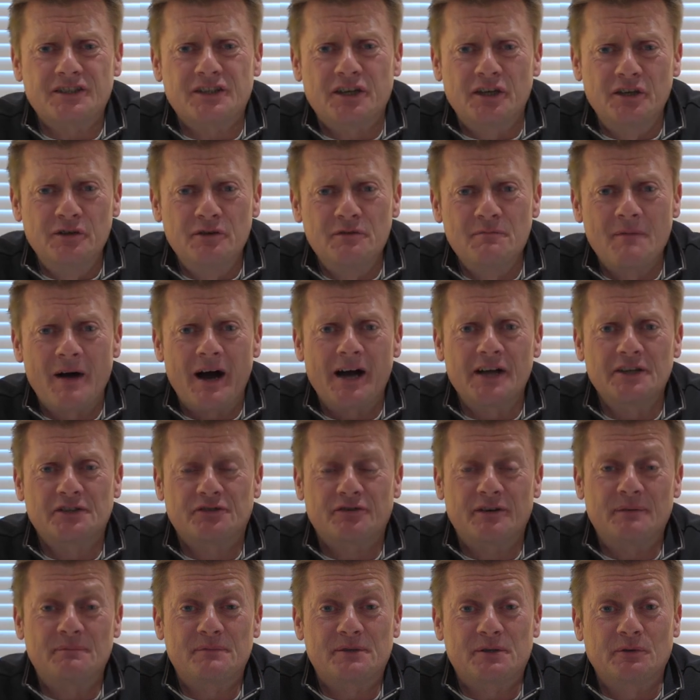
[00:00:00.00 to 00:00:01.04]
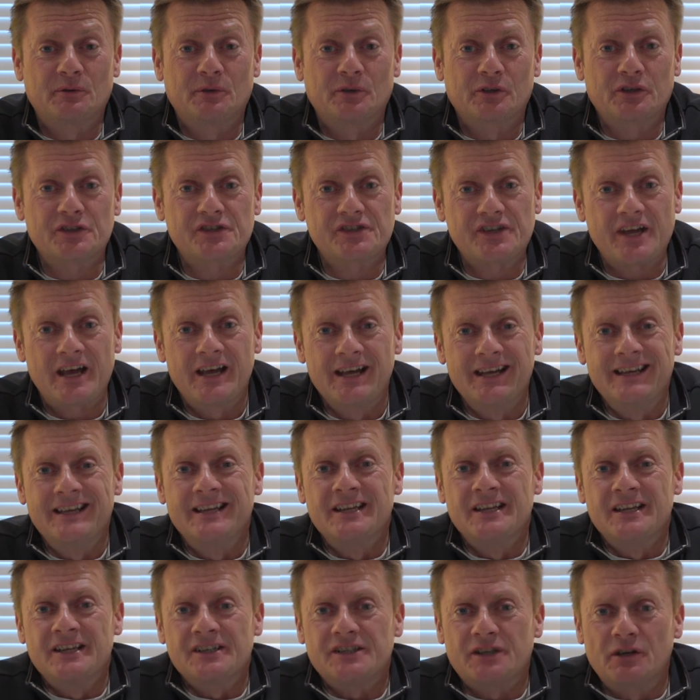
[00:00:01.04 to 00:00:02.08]
to my trip to Augusta.
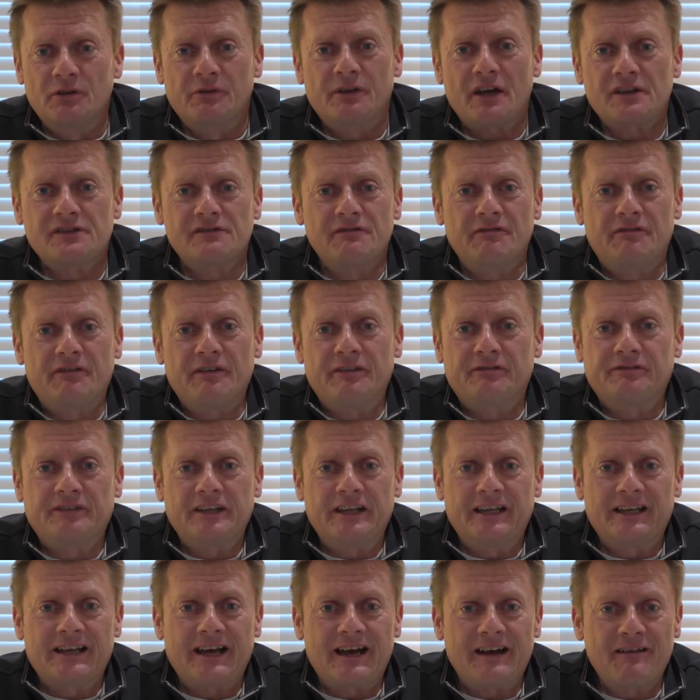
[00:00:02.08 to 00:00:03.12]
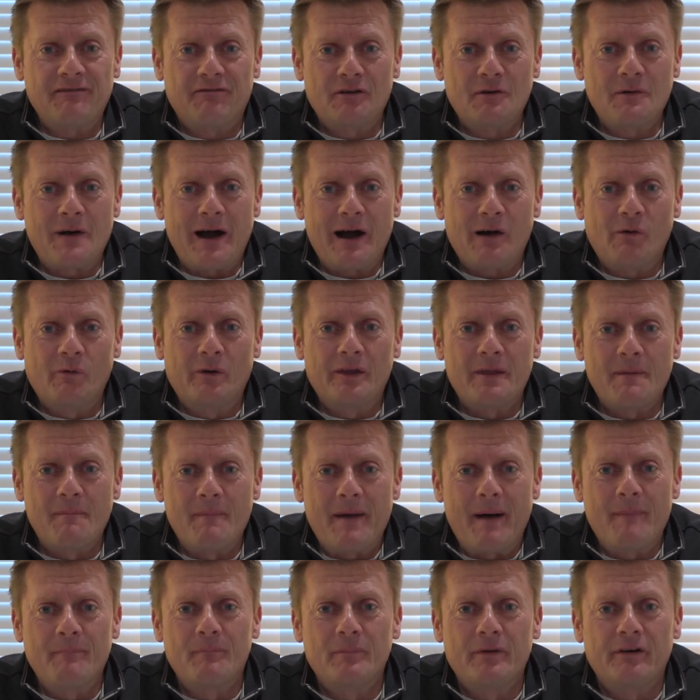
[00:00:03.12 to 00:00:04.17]
2015, I flew out with a
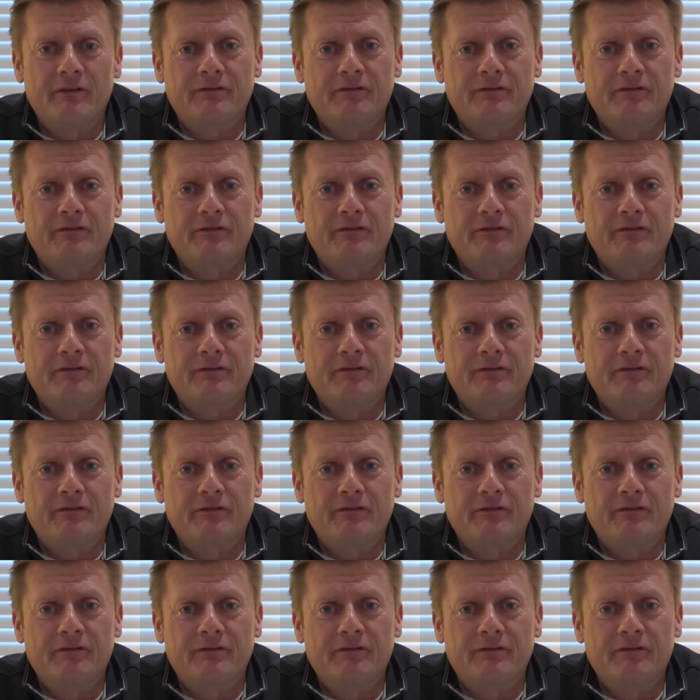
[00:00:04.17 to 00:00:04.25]
member